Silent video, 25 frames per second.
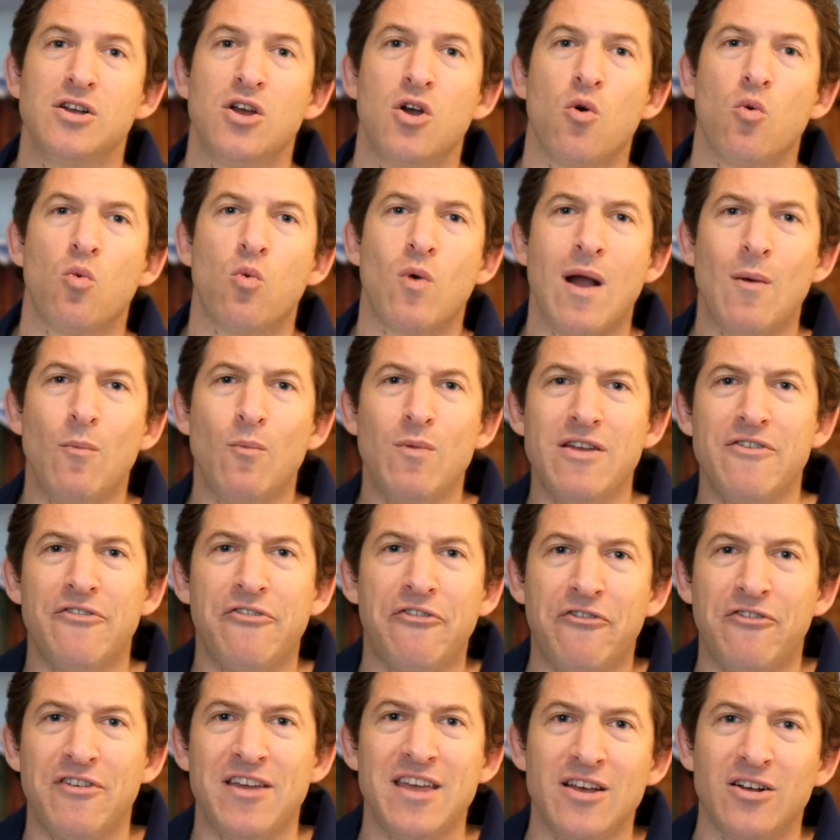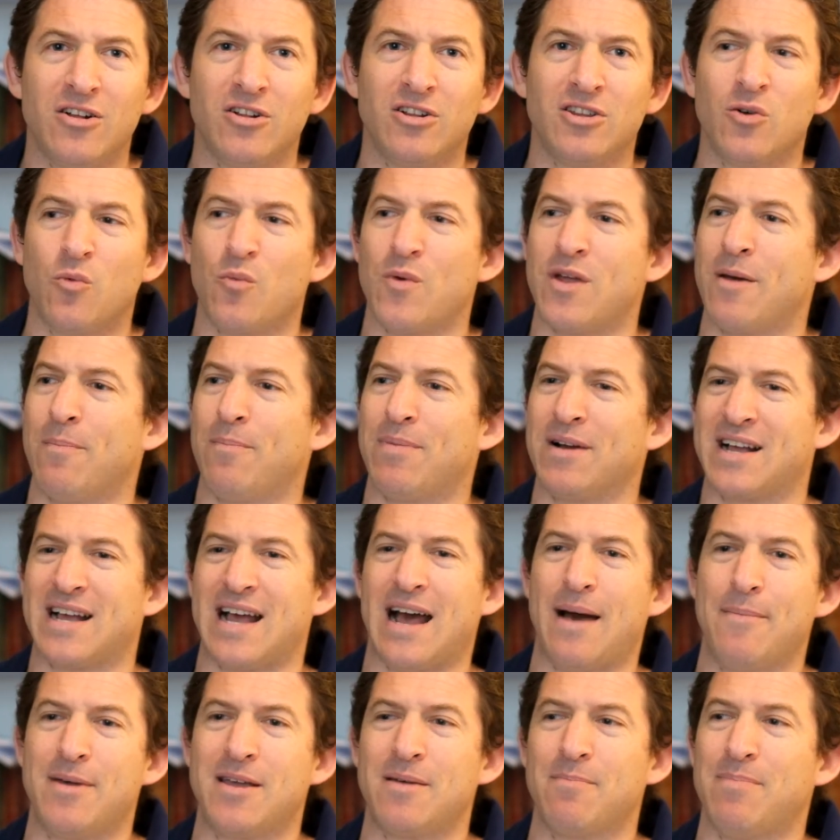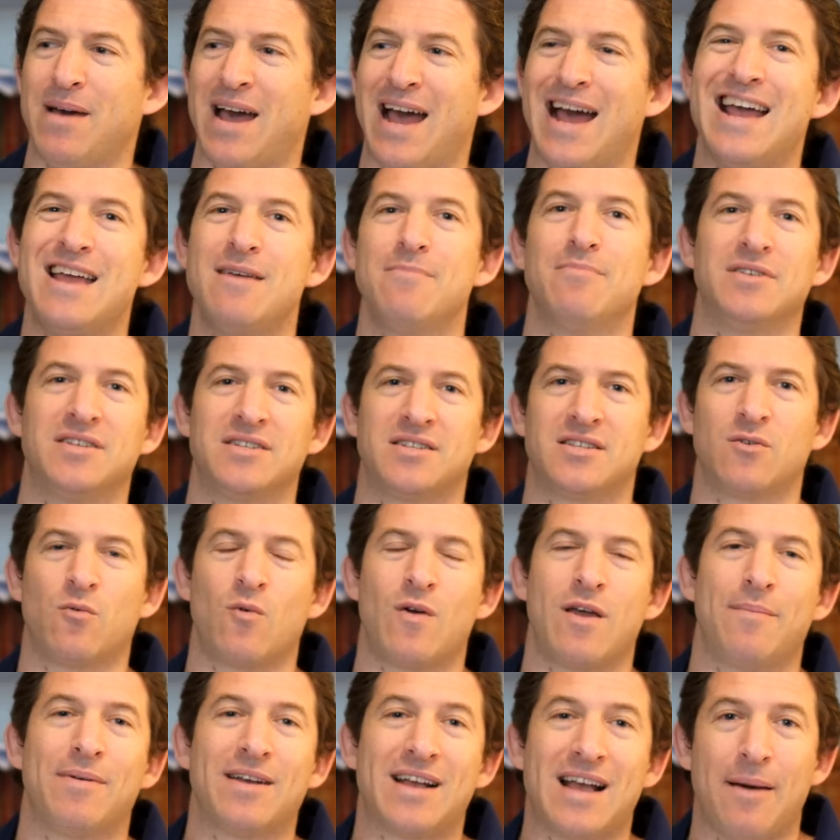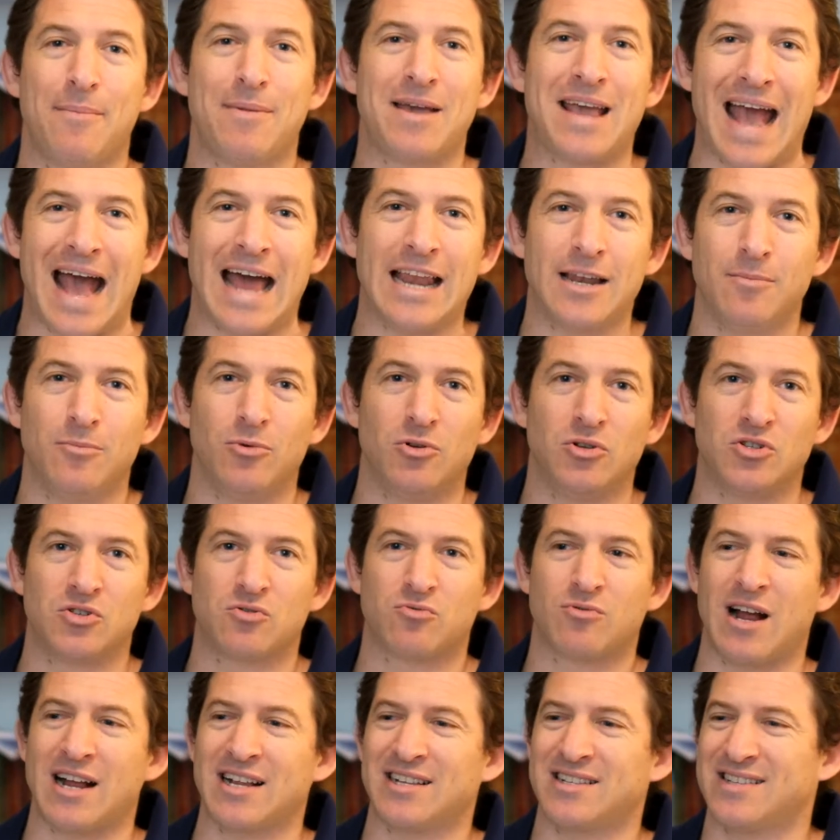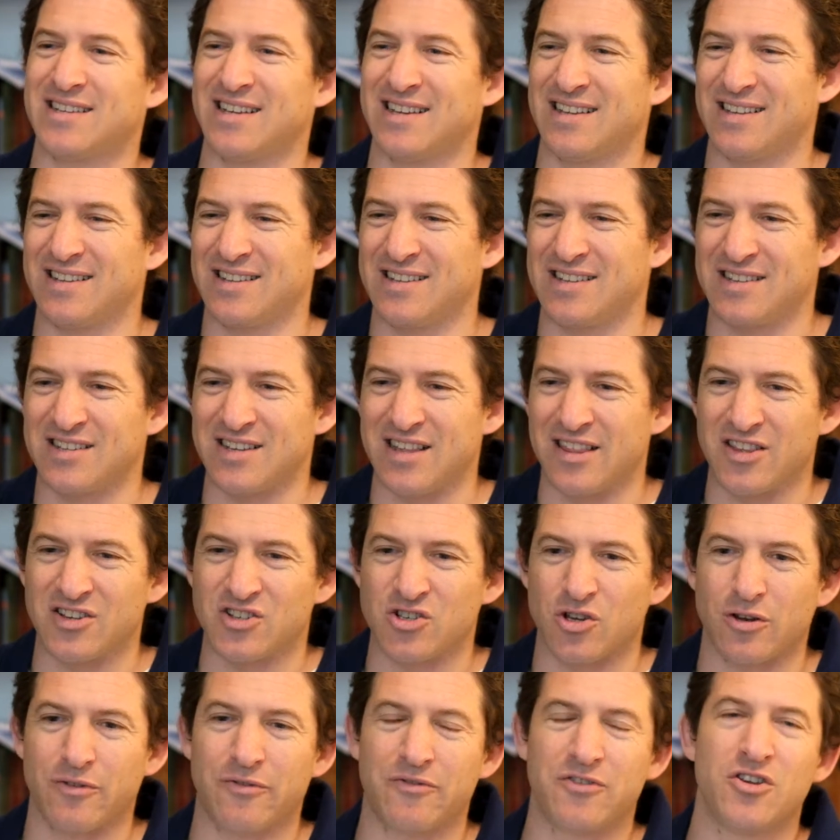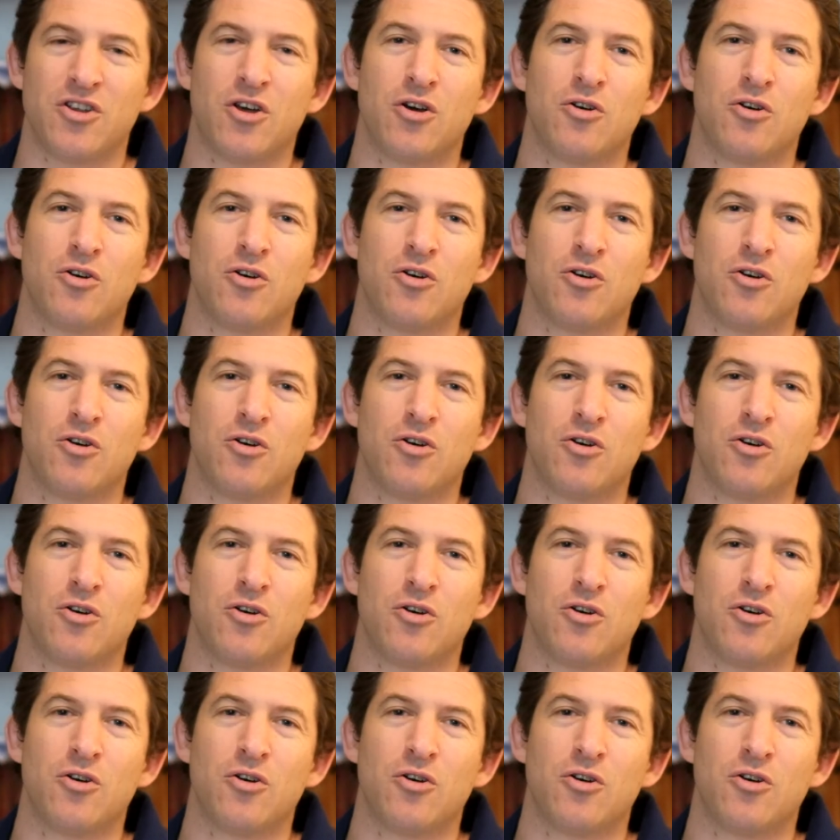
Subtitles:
When we feel that we are becoming behemoths, that we are becoming animals, right, in the sort of,